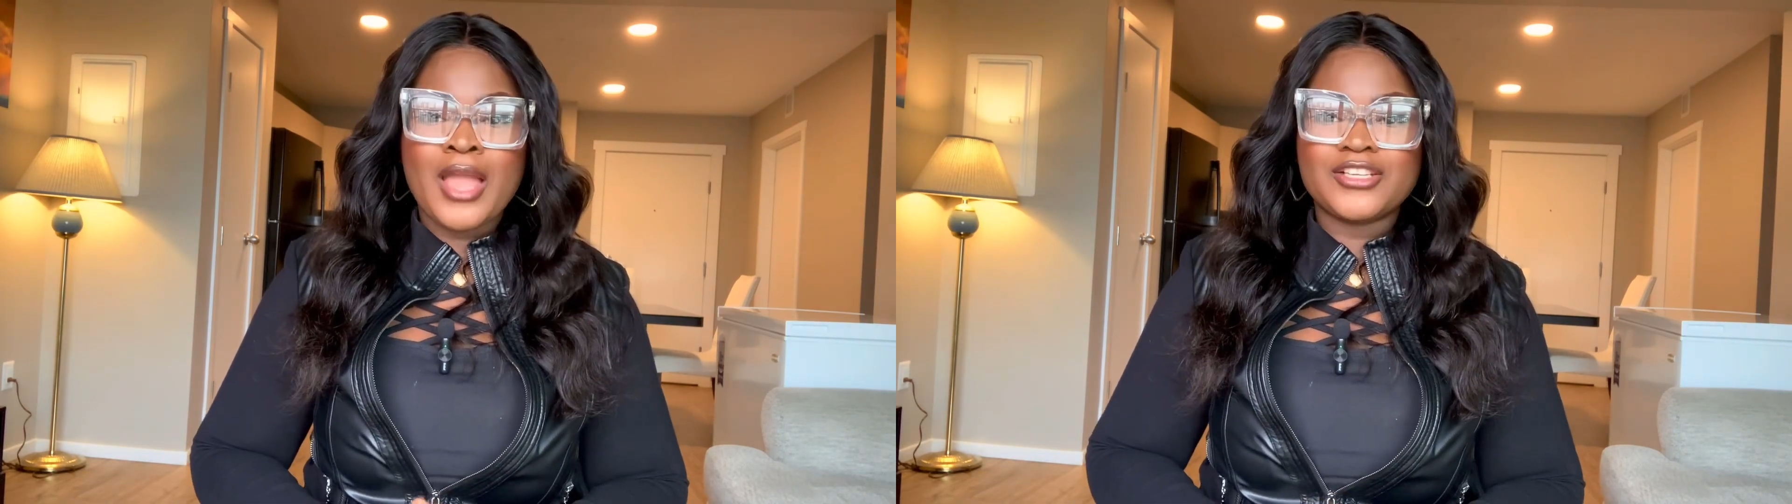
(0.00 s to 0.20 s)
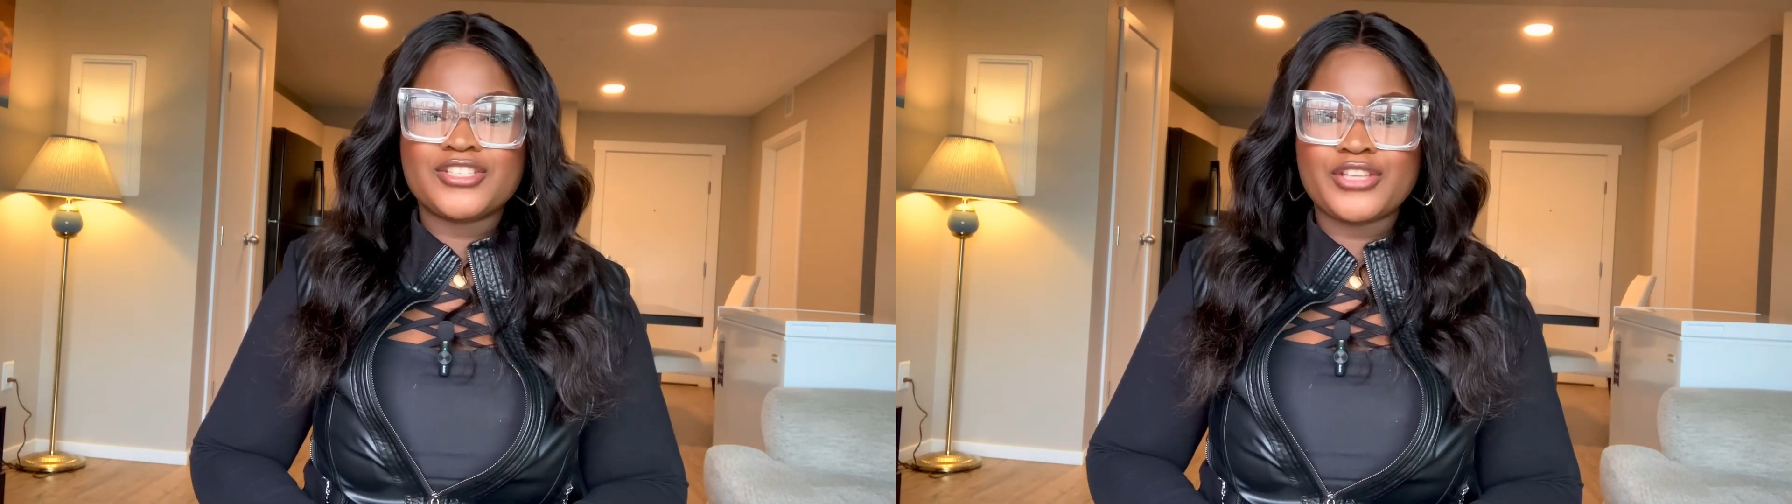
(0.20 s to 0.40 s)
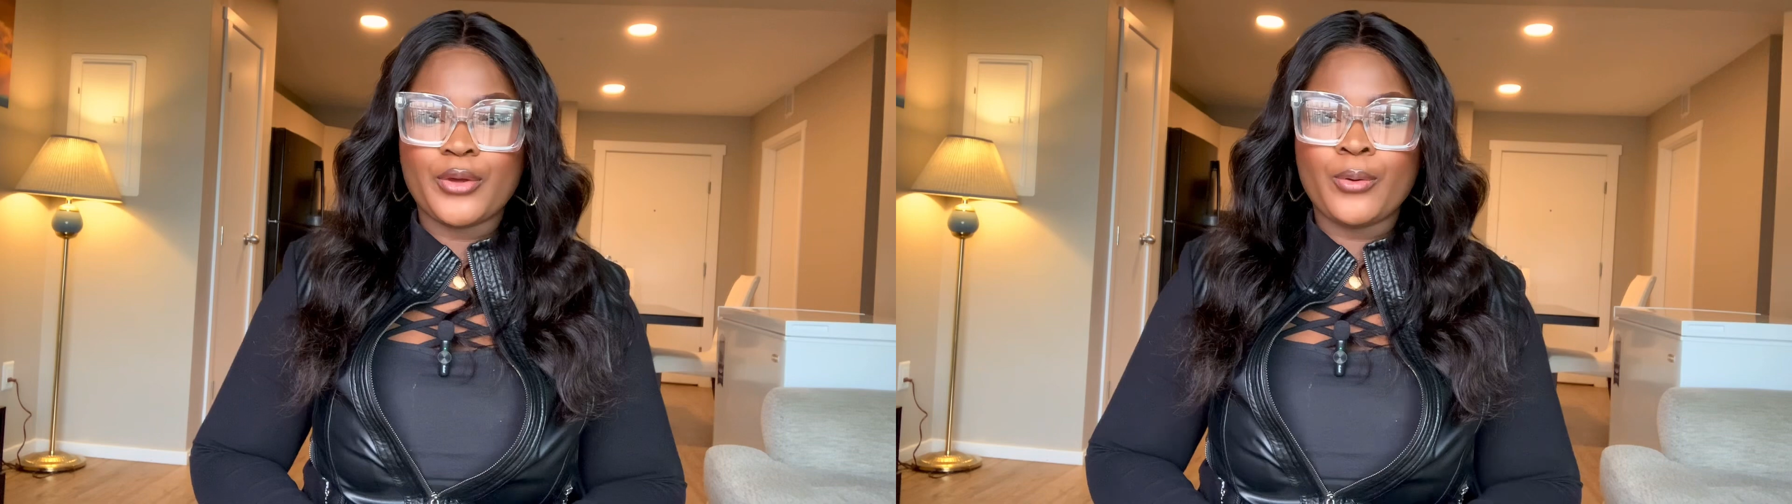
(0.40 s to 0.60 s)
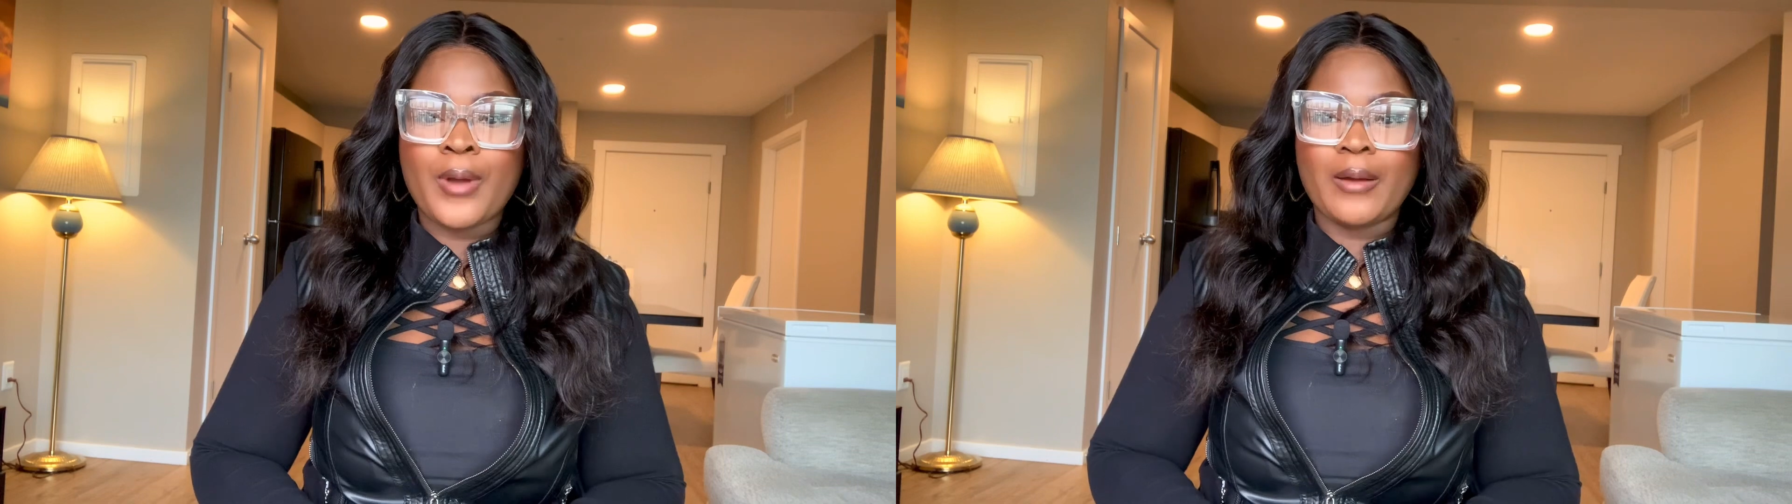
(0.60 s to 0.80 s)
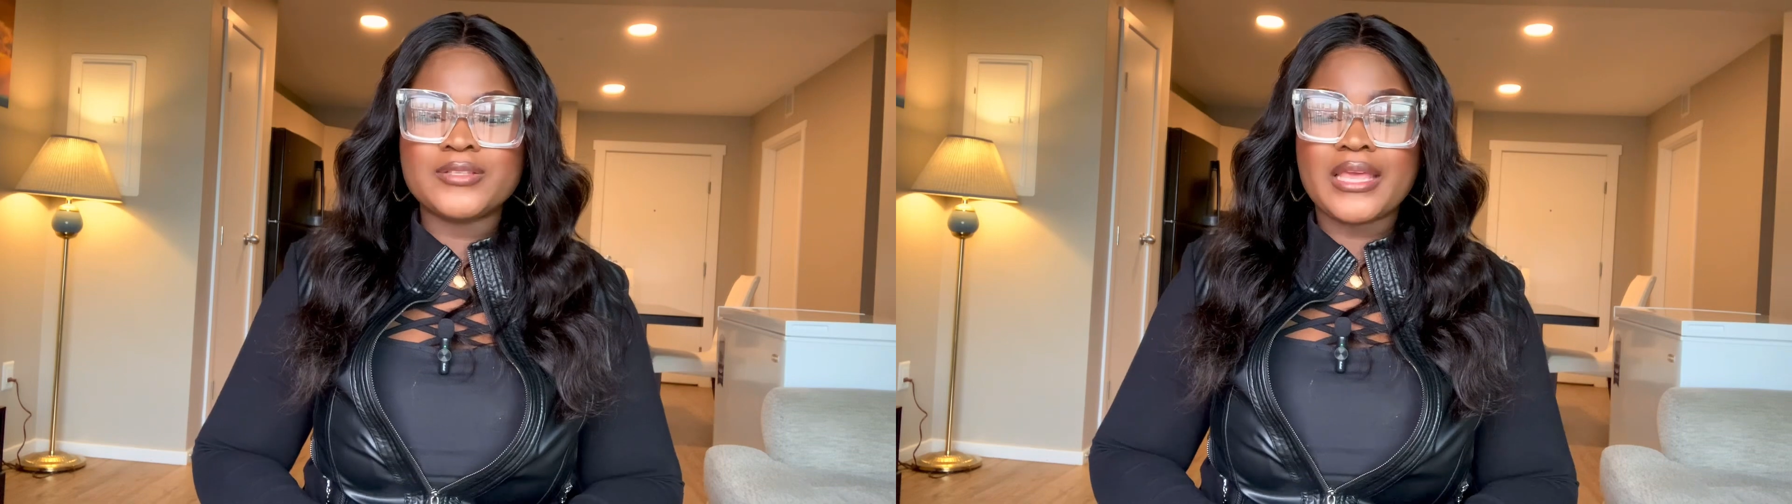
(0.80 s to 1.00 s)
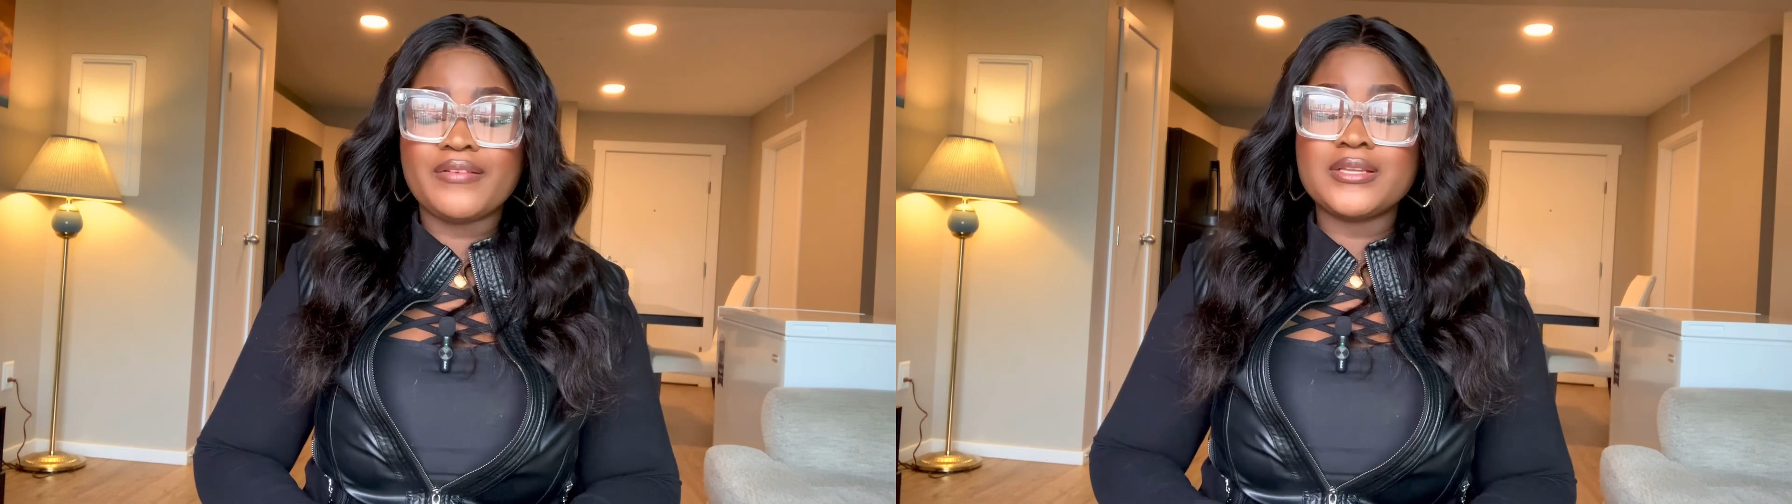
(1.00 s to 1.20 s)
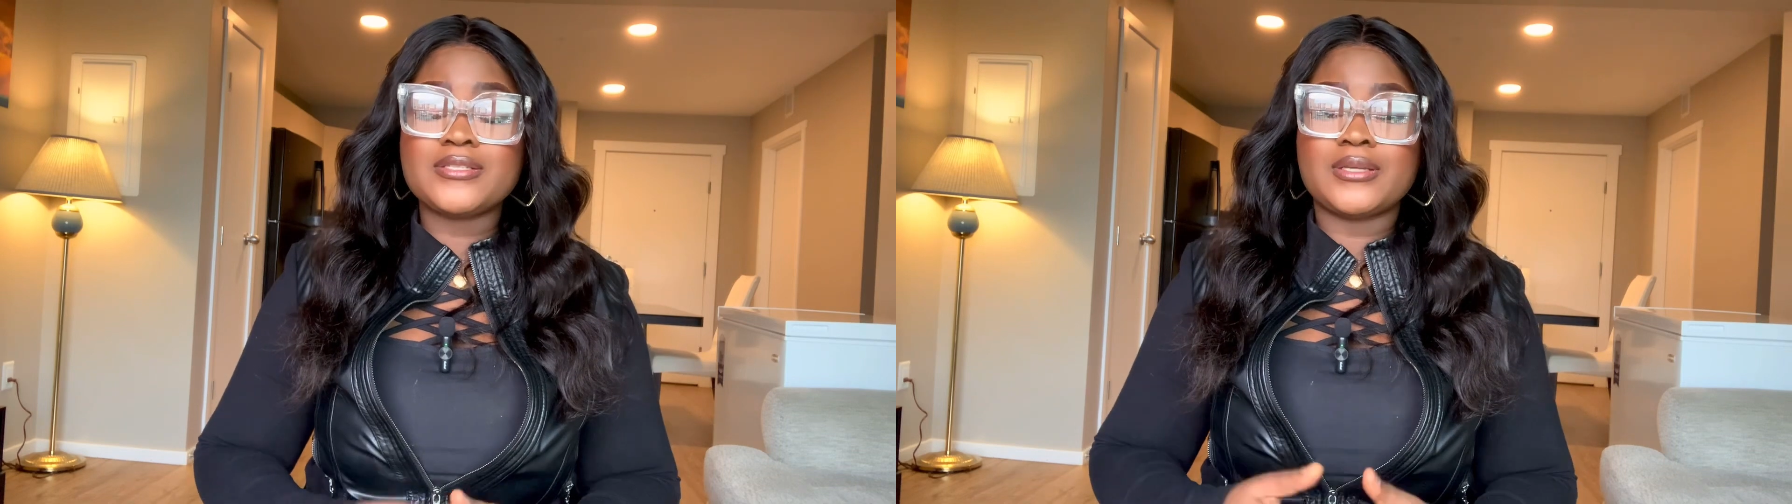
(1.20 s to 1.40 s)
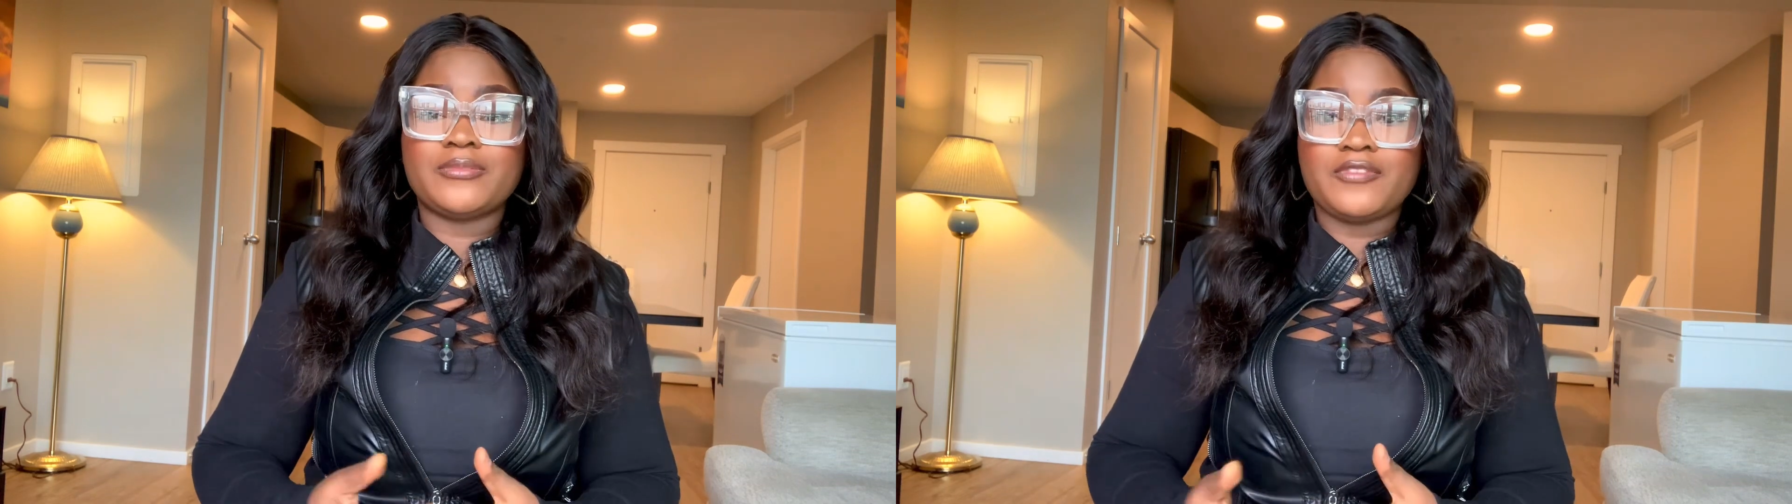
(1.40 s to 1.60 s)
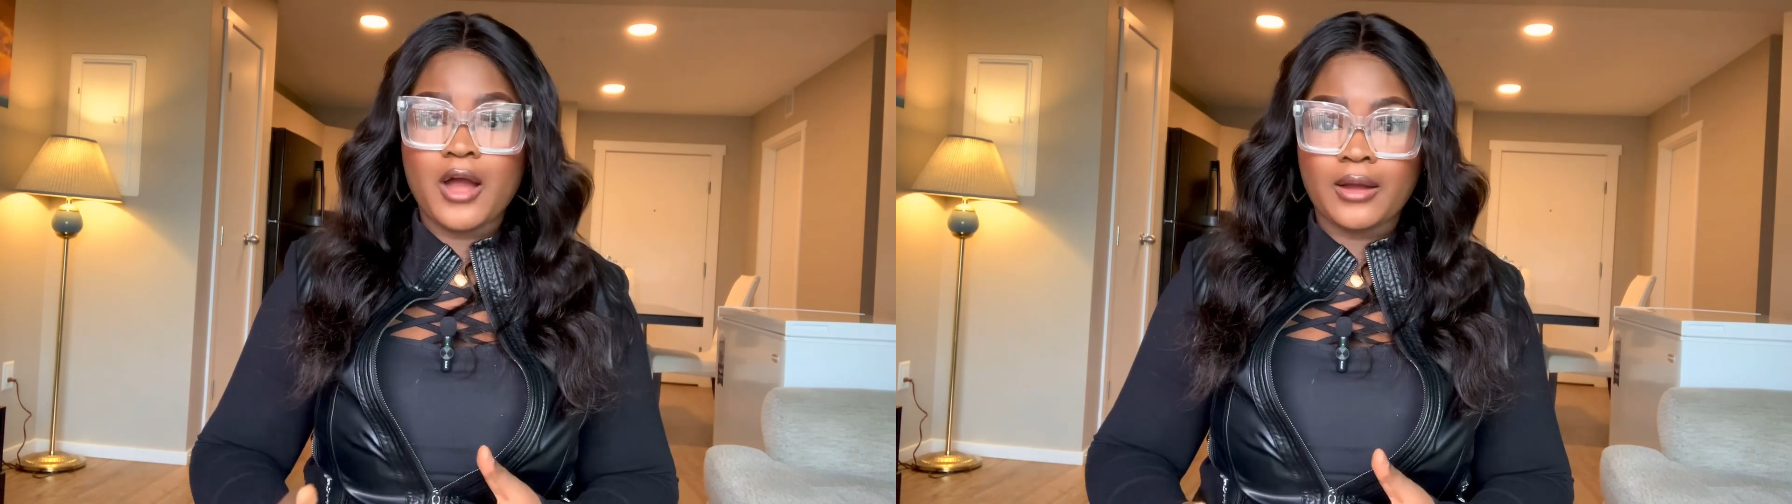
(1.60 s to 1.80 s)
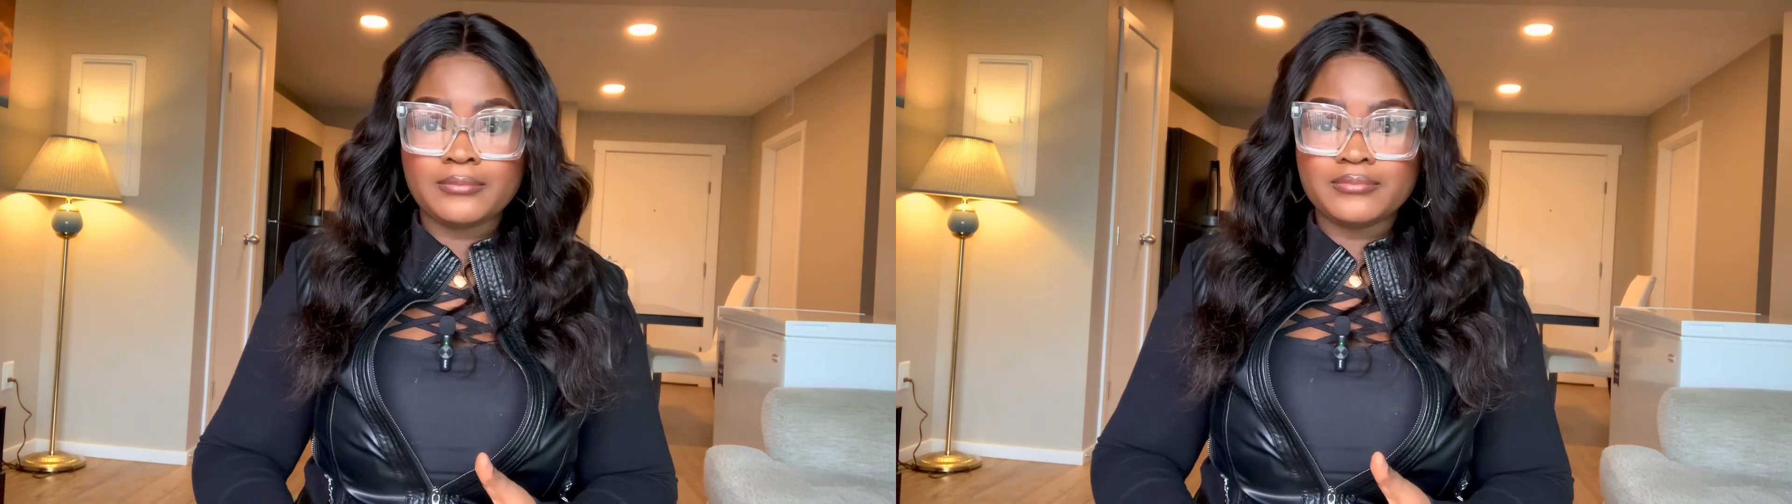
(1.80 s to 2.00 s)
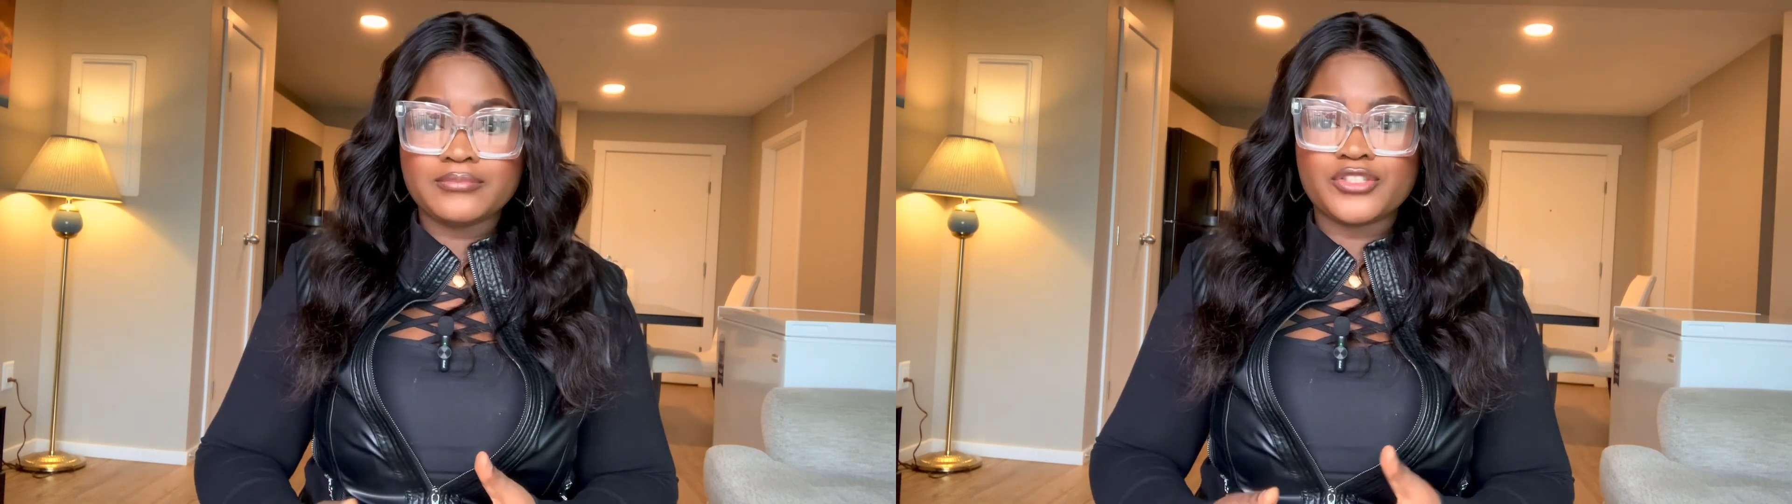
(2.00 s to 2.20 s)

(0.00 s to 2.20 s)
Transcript: So I was given some form